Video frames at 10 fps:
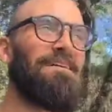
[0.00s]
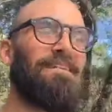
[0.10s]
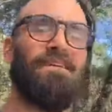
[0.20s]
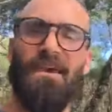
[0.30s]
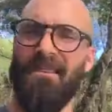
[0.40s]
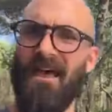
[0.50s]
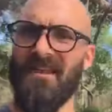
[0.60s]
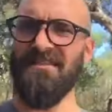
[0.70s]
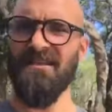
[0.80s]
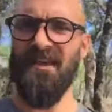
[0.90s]
Yeah,
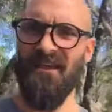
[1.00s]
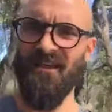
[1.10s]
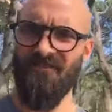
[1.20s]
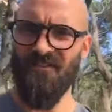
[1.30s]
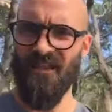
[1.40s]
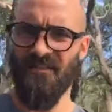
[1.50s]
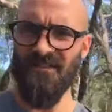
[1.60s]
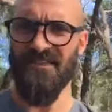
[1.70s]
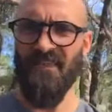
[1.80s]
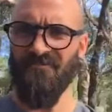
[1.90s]
that, I kind of feel like,
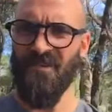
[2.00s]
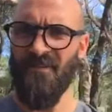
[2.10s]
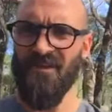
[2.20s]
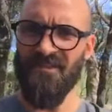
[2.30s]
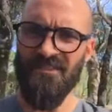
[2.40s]
is that 3 minutes?